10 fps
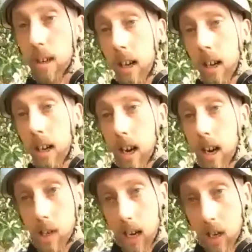And I was
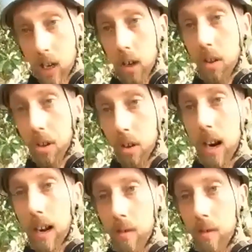actually on the ground